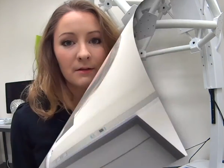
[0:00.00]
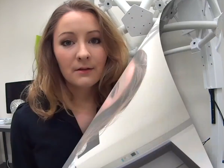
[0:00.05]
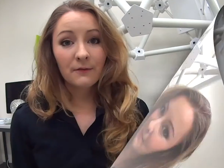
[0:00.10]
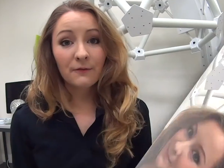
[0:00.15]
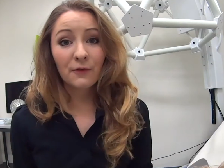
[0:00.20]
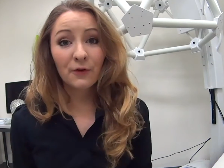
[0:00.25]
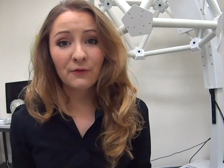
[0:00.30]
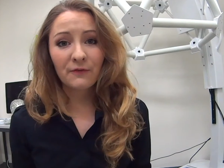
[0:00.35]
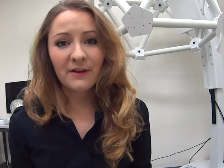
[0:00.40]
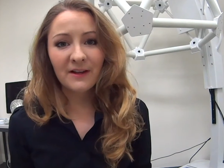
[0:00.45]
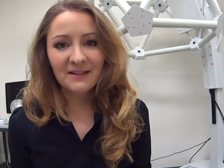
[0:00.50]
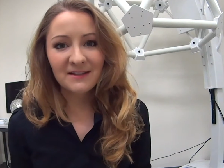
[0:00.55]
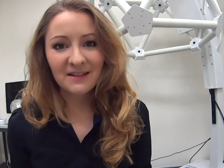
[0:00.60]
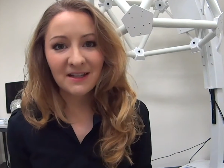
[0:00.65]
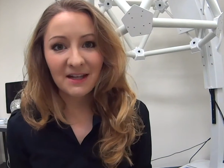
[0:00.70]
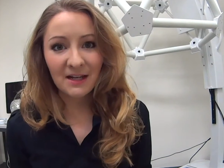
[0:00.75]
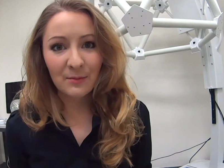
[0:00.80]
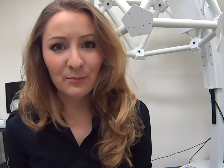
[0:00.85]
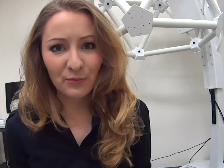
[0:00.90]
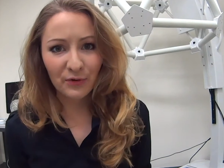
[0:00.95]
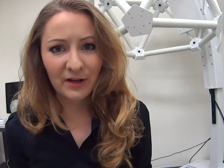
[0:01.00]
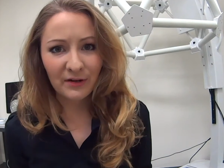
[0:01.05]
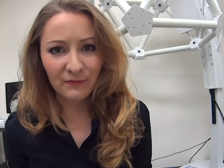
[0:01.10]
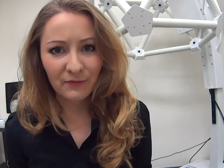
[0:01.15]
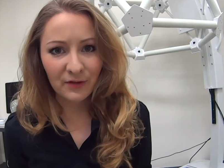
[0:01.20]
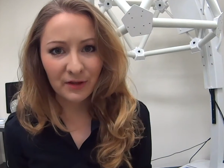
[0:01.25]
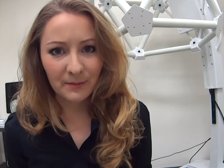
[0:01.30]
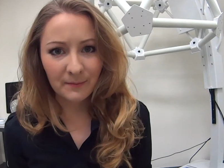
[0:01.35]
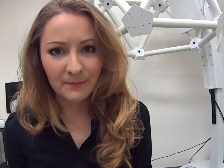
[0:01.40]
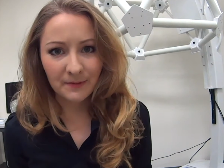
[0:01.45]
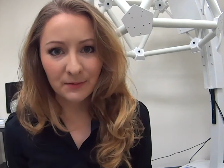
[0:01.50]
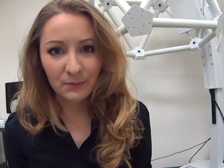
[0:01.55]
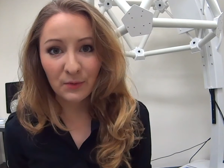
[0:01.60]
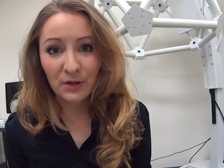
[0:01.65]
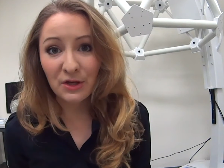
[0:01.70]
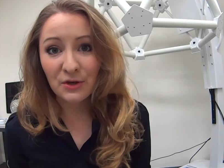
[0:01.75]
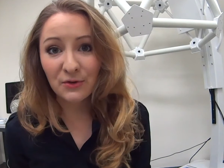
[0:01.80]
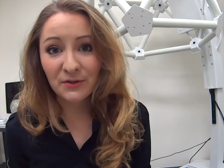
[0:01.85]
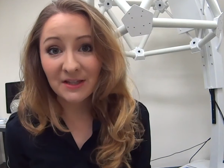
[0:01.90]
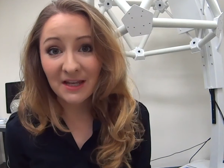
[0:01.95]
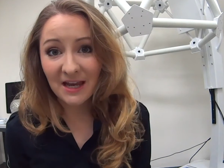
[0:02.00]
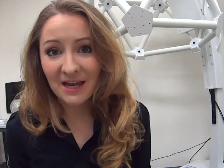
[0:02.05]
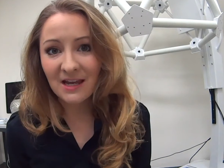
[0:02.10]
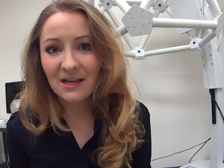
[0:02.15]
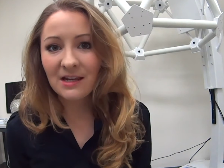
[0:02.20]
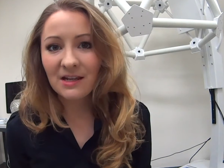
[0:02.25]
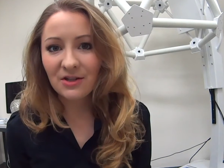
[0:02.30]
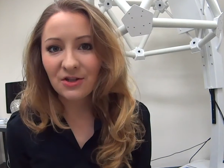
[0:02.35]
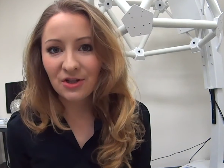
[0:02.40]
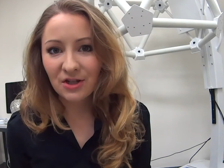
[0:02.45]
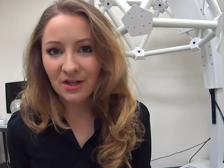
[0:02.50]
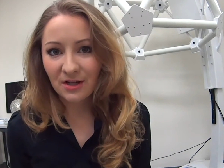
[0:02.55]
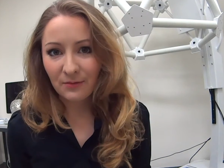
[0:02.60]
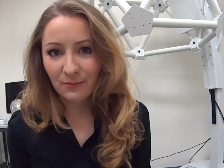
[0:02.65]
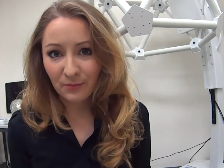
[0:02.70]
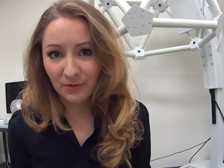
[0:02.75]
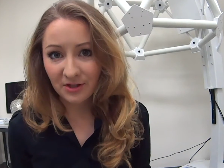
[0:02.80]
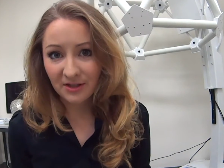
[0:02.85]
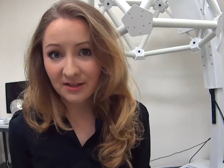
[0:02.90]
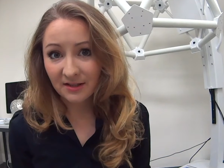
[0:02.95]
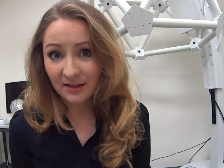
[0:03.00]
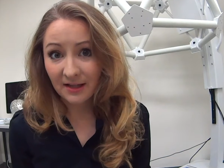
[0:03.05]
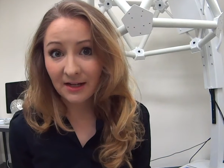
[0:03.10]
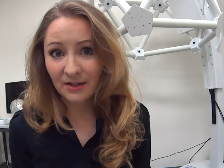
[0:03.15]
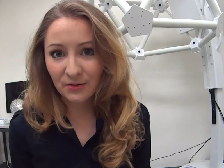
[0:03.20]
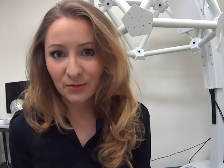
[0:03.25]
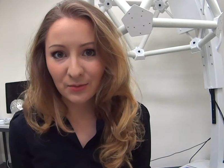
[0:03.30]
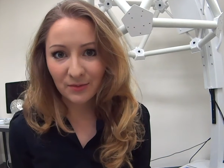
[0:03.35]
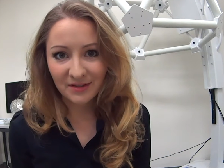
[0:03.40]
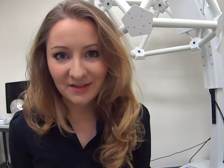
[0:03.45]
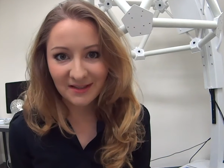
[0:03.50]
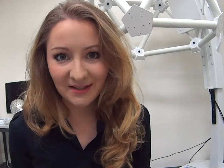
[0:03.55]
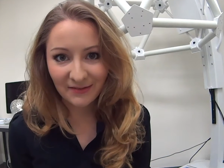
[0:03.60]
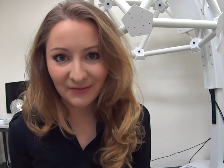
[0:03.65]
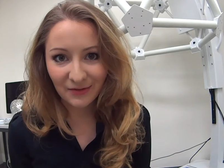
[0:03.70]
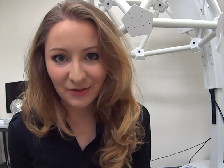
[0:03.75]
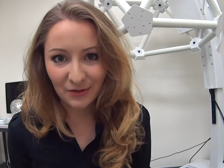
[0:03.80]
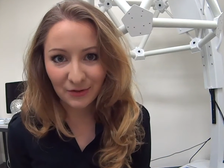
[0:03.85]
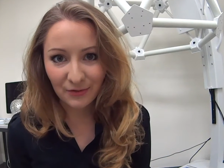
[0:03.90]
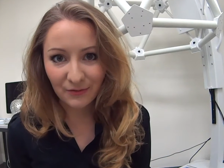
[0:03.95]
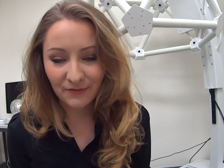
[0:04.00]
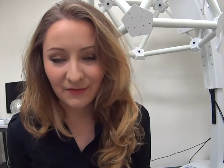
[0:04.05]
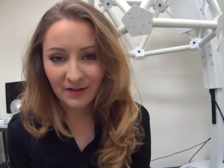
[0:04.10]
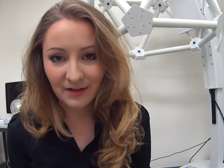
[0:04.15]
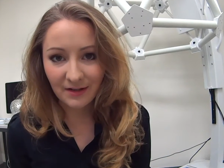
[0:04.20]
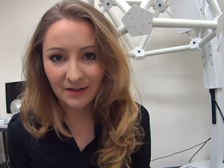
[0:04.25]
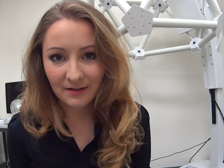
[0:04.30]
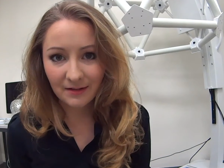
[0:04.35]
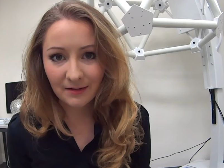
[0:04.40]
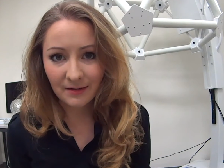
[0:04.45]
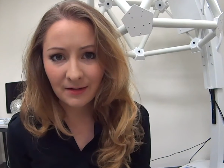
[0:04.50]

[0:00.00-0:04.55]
For investigating brain rhythms, we use EEG, which is electroencephalography.